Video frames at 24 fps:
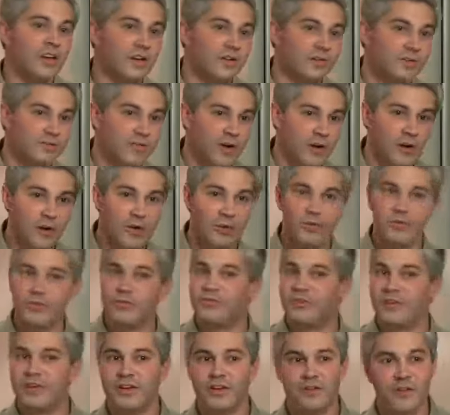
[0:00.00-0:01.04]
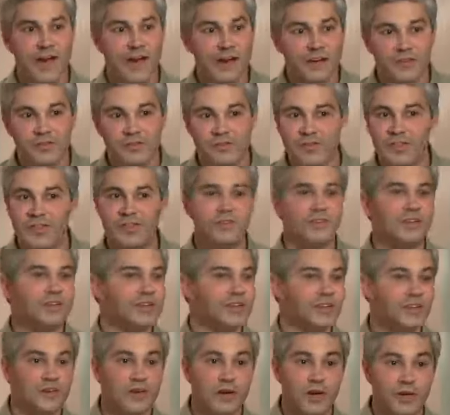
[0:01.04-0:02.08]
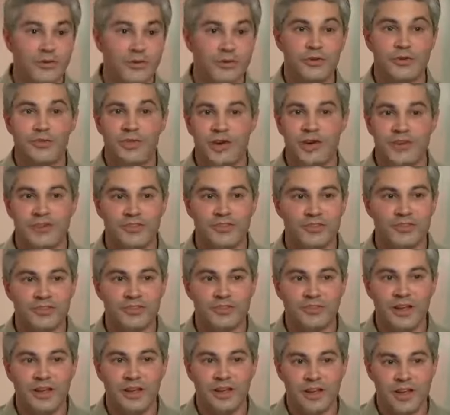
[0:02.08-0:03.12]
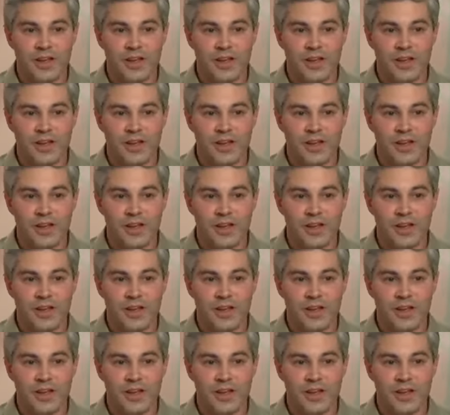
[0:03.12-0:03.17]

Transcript: phones, interactive TV, or other devices,